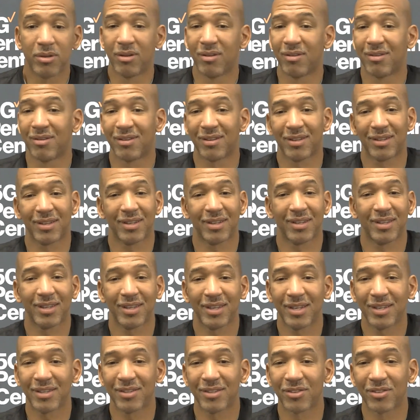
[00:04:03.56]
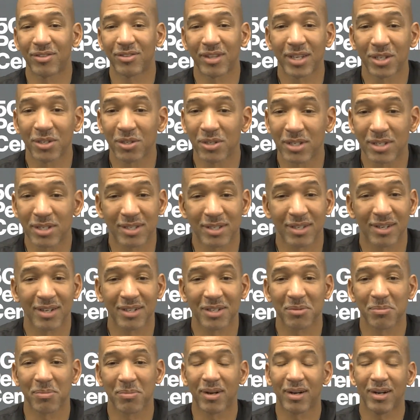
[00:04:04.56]
Okay.
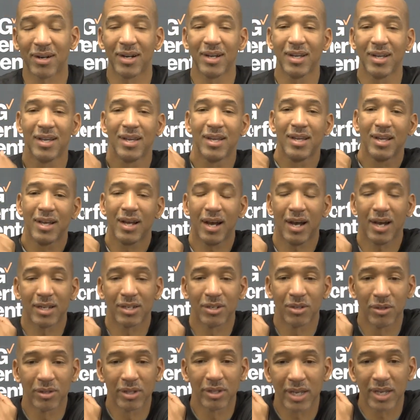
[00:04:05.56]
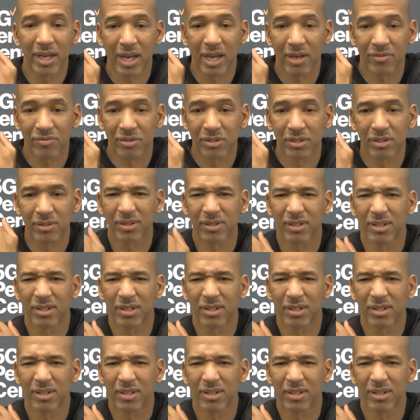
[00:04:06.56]
I know they have to,